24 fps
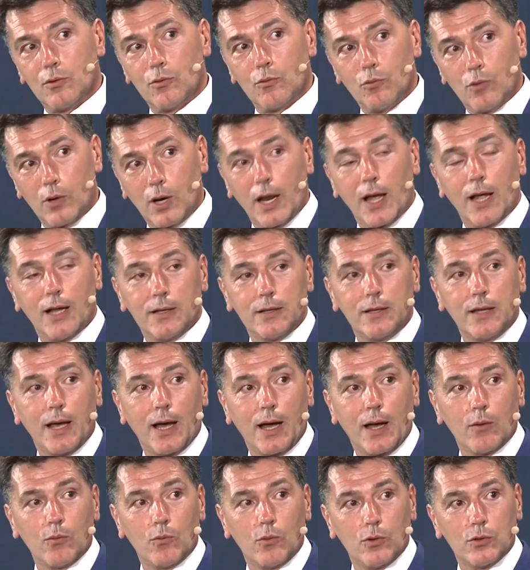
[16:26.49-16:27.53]
what
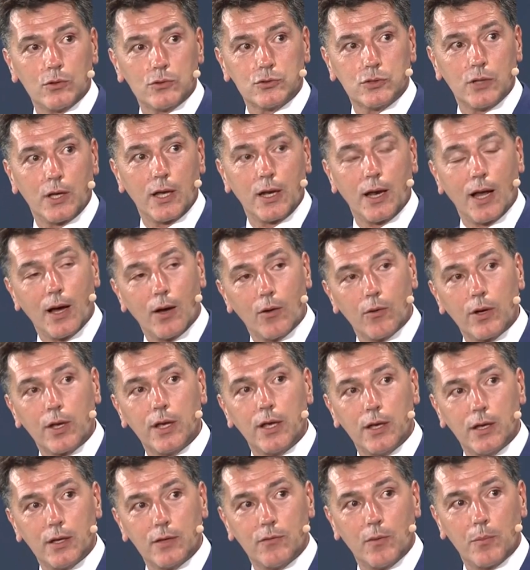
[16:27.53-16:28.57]
LDI was and how
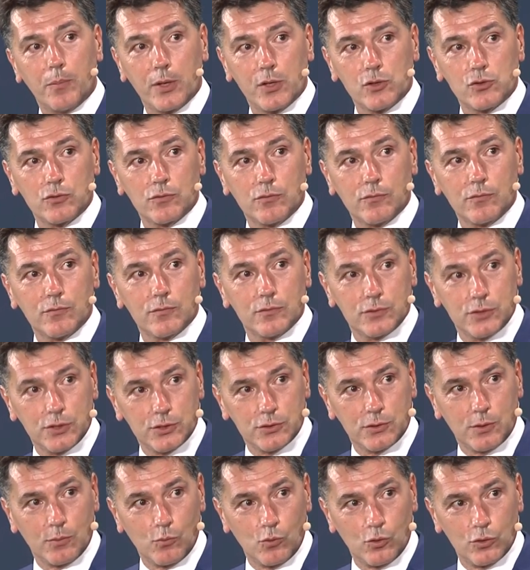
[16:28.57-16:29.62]
geared the pension
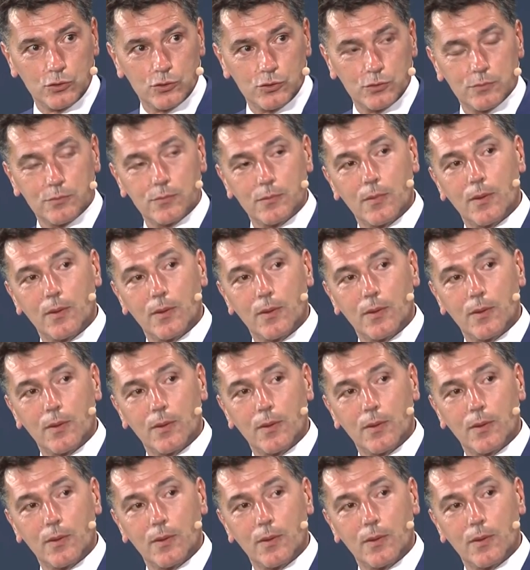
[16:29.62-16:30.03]
system was.